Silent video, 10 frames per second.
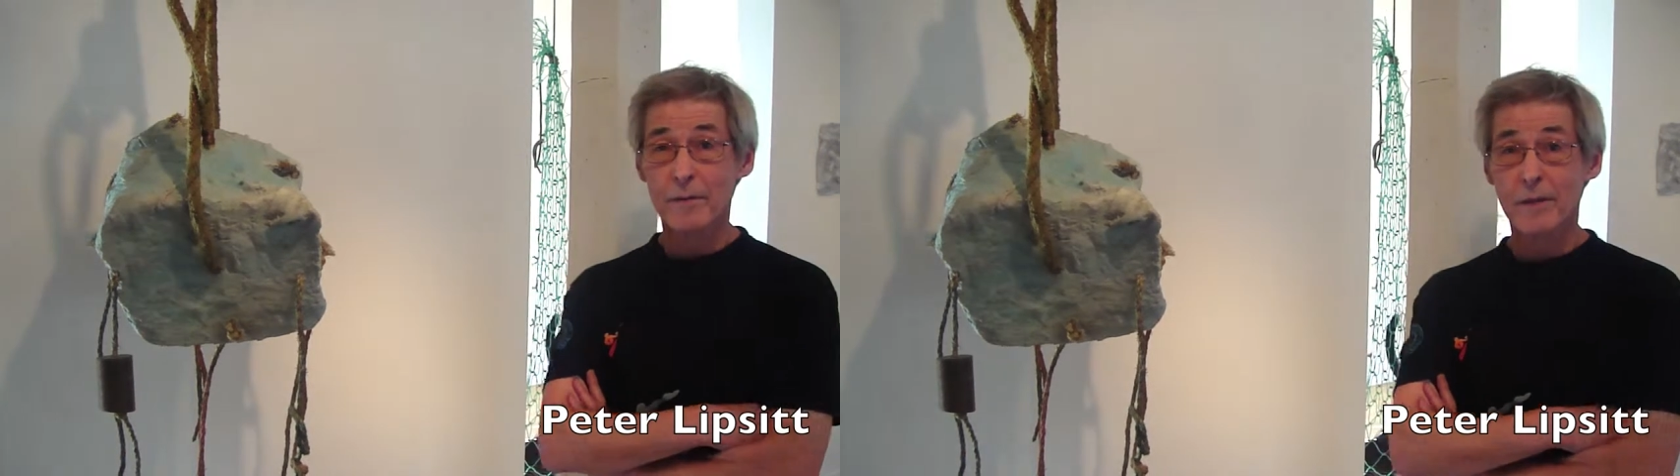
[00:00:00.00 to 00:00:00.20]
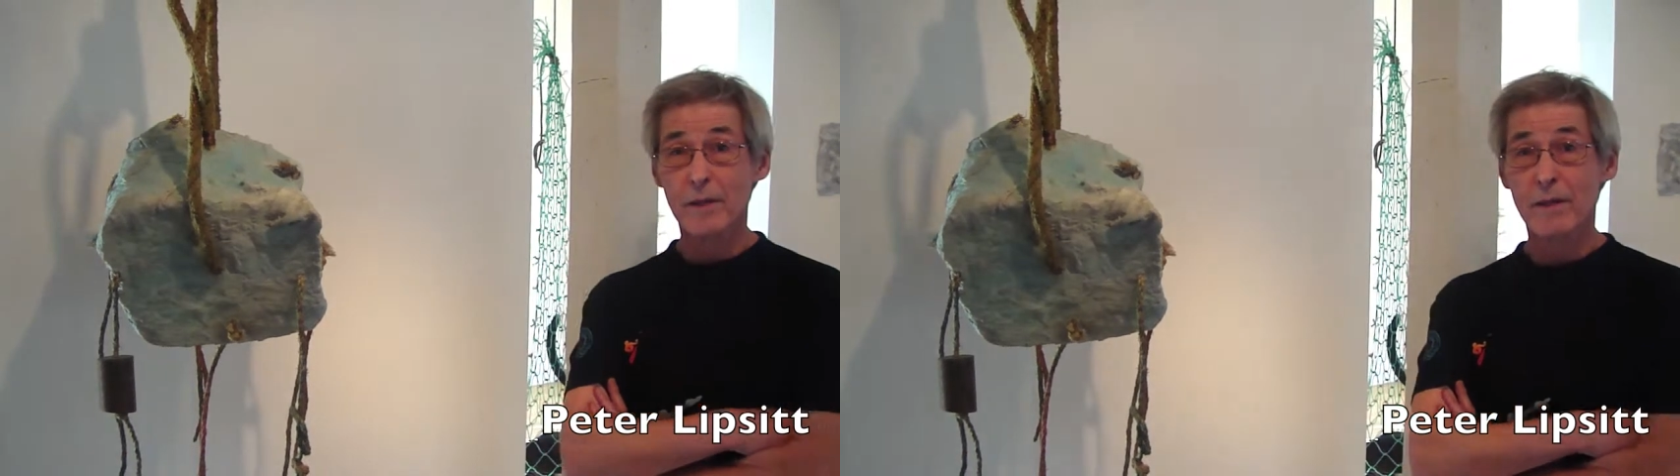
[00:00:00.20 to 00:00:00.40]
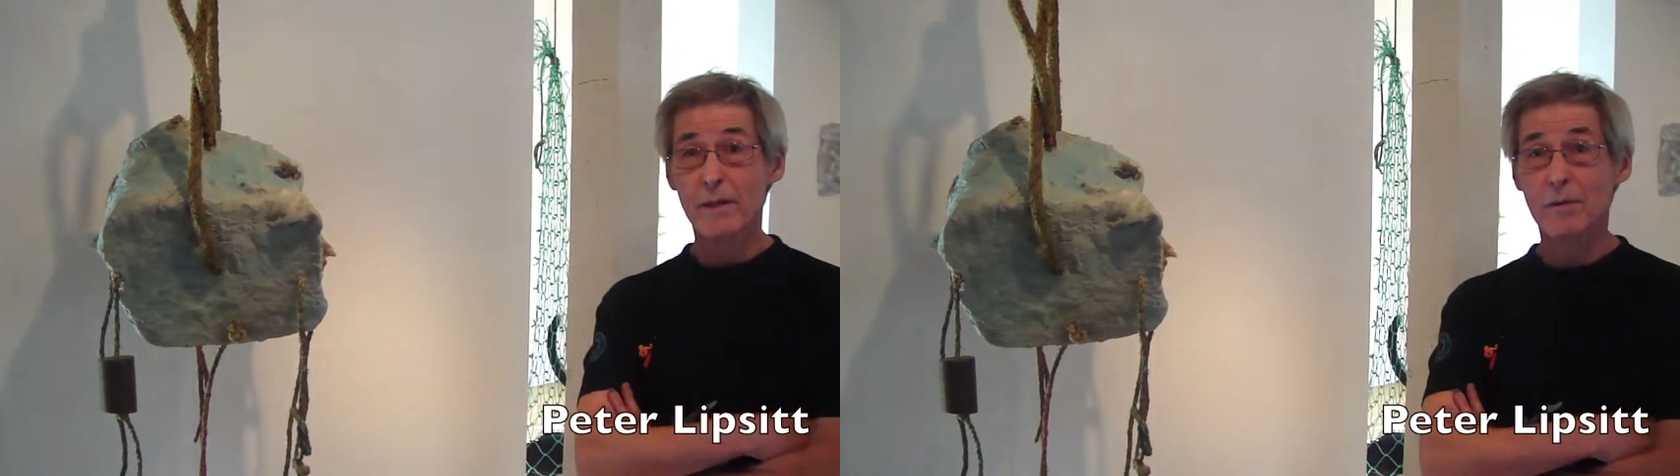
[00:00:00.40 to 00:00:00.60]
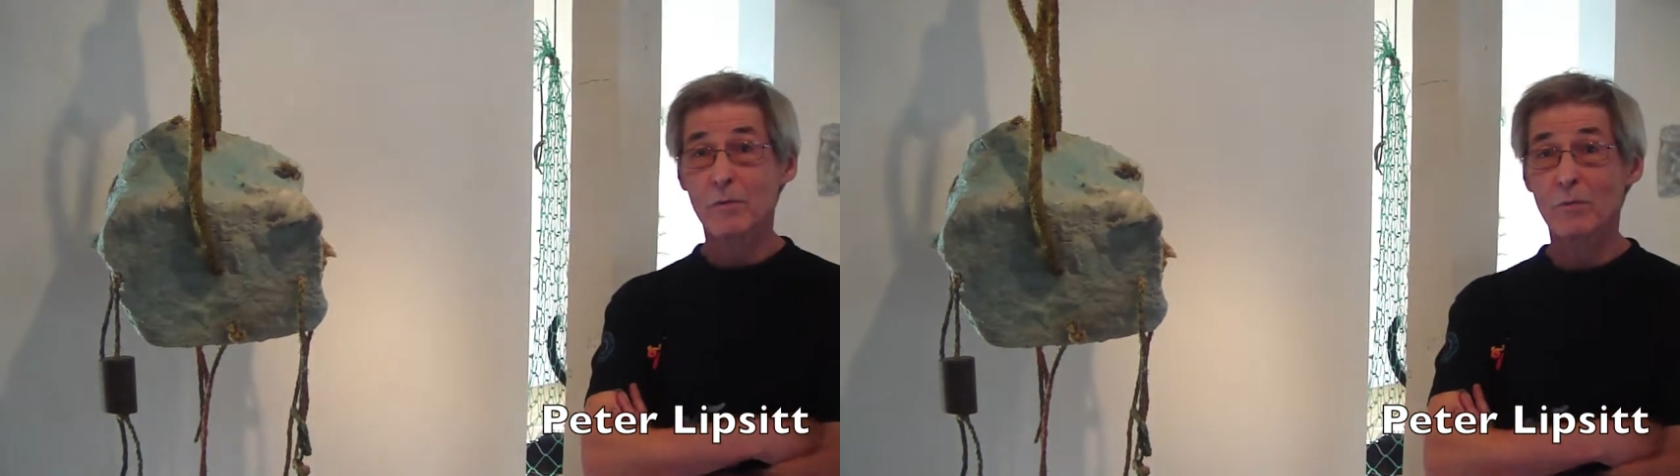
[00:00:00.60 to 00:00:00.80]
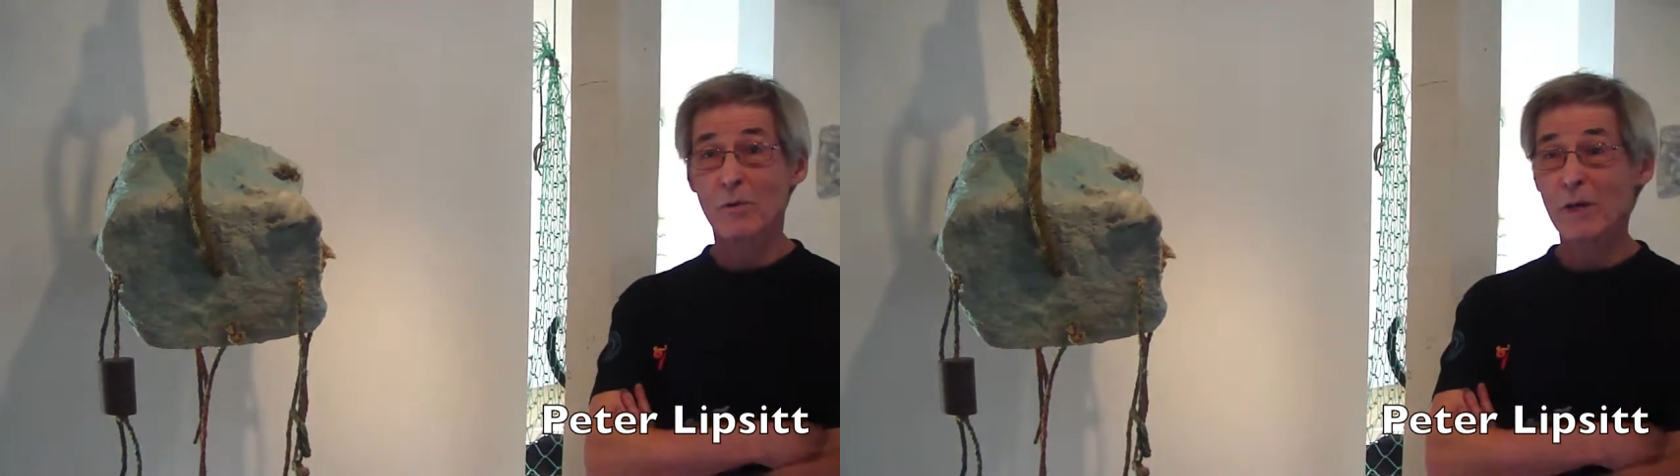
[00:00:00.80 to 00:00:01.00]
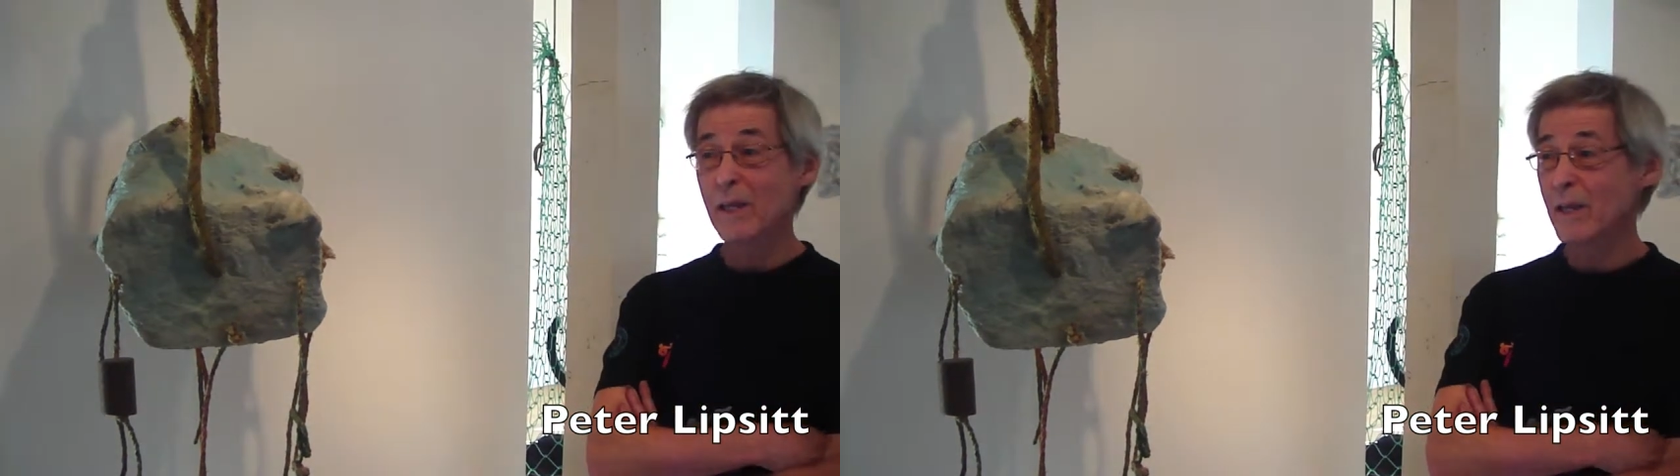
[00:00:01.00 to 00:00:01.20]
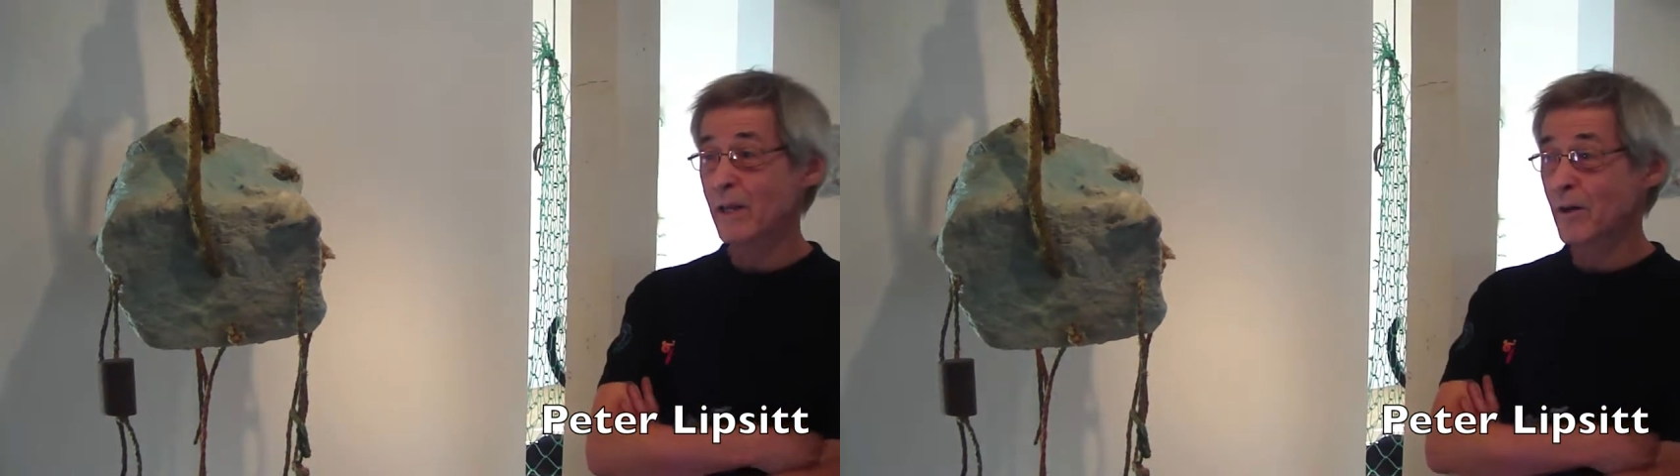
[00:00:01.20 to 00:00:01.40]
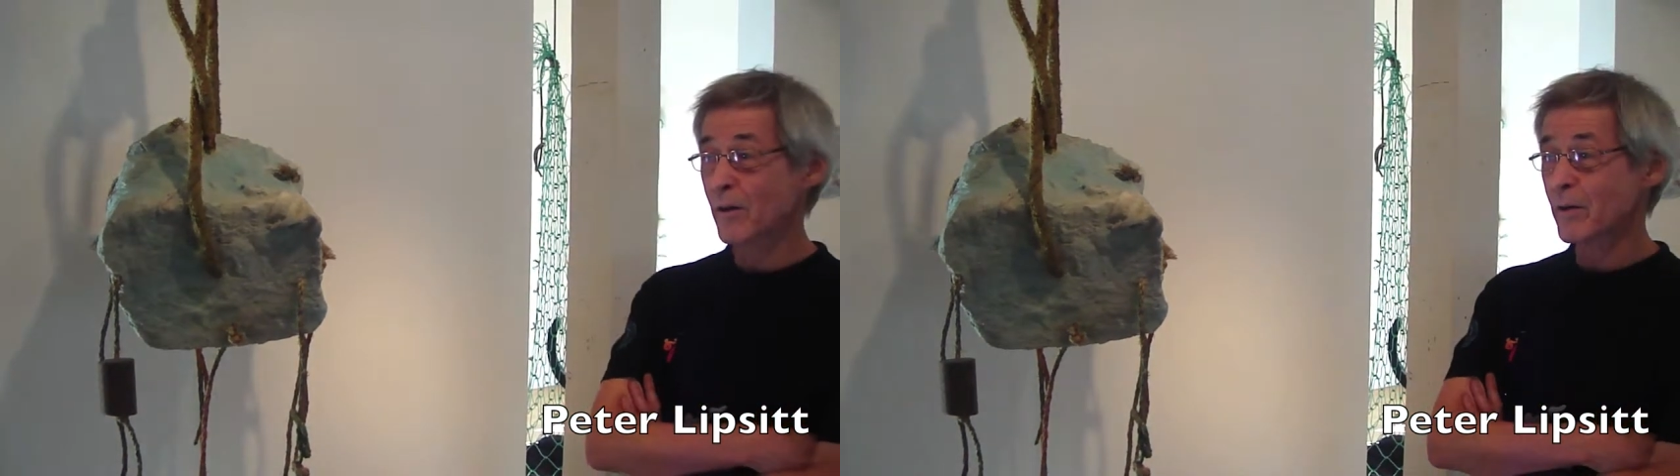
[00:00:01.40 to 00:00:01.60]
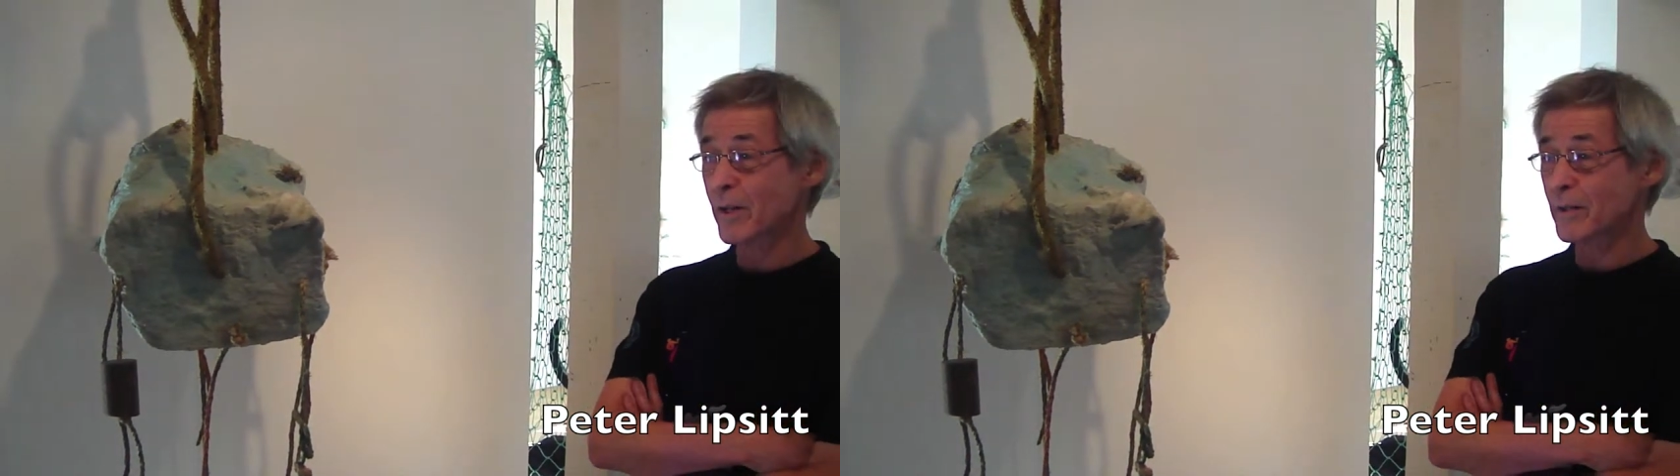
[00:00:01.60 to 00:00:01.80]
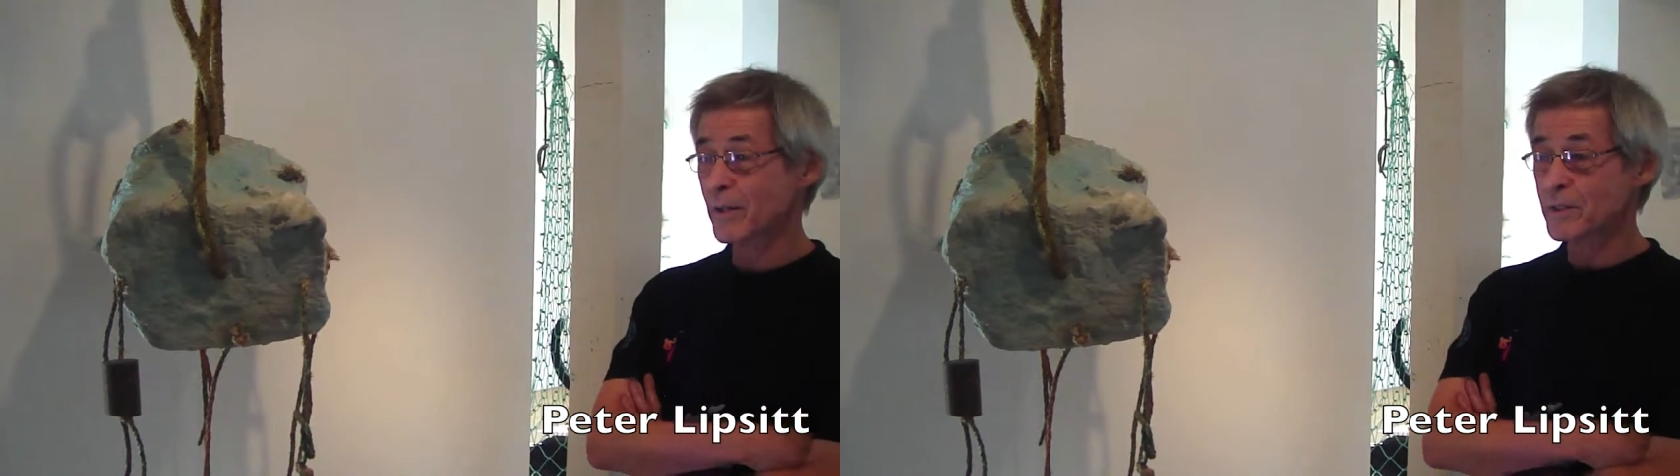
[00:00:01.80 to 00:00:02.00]
The work here
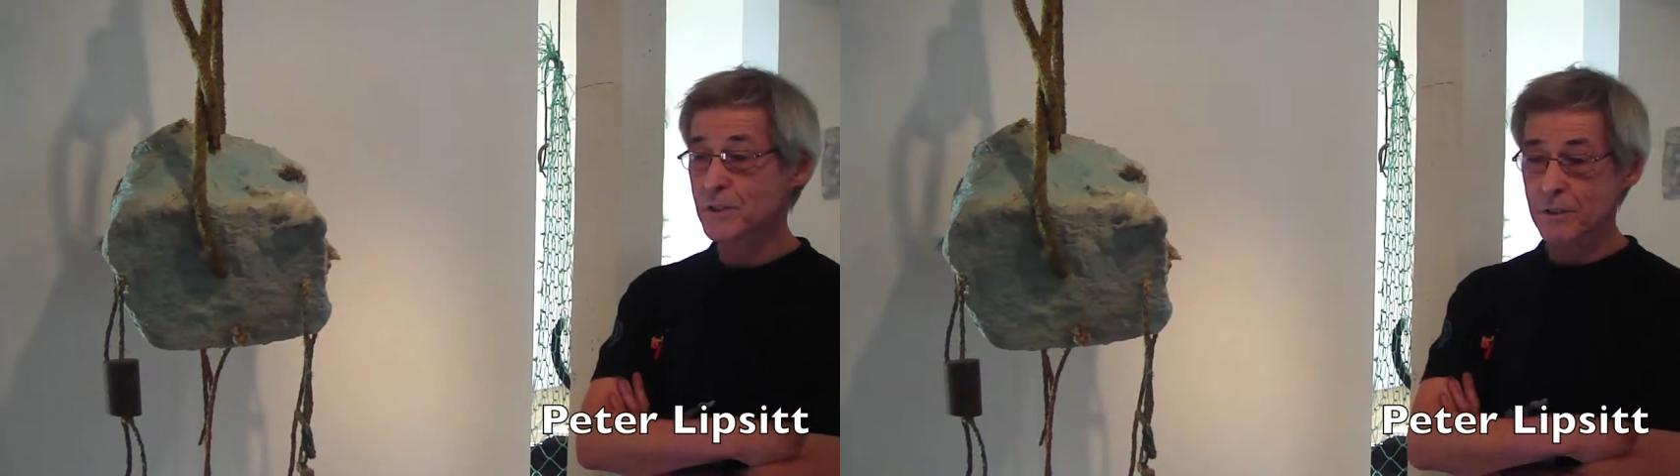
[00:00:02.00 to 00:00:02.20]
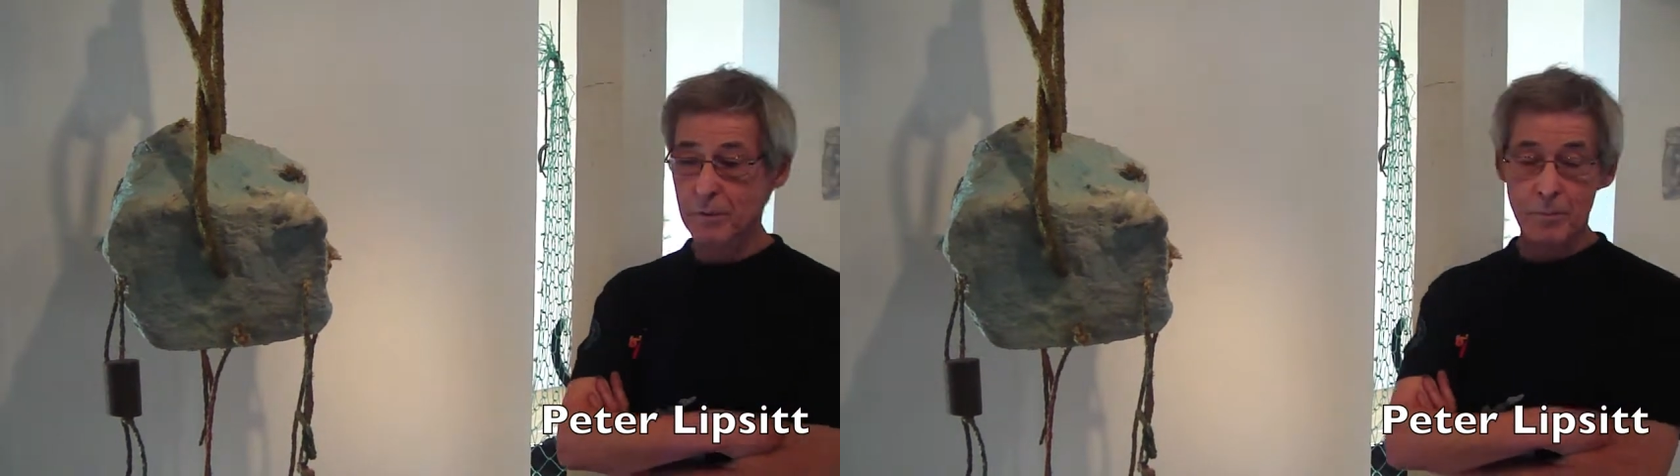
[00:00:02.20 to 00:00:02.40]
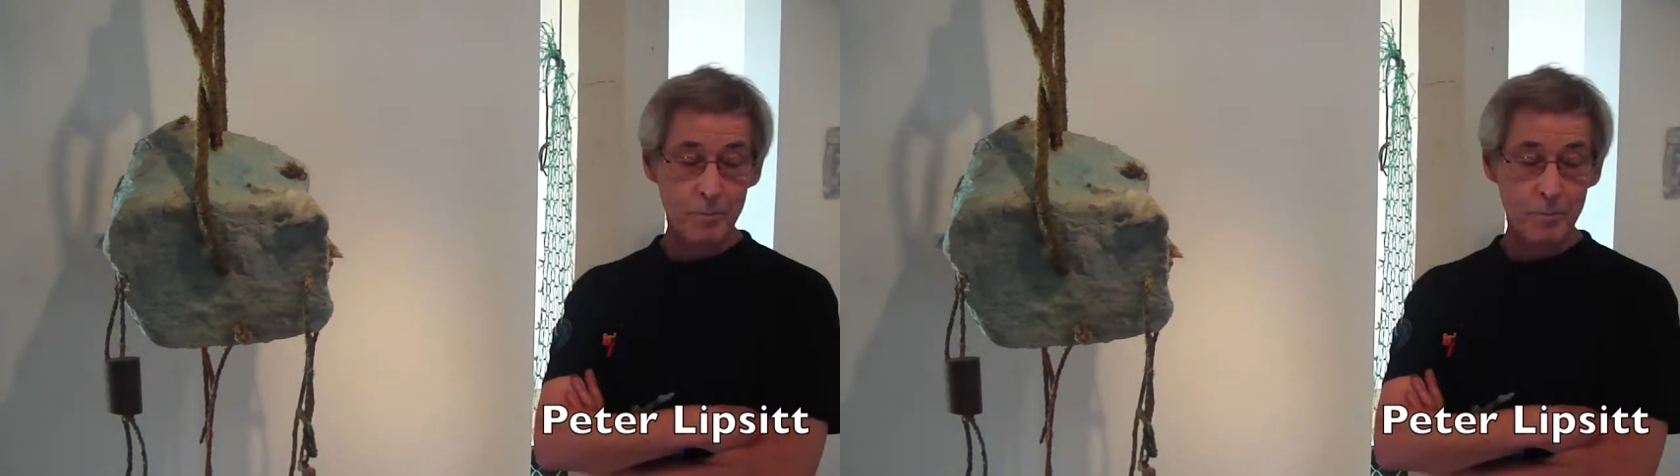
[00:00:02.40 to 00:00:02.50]
in this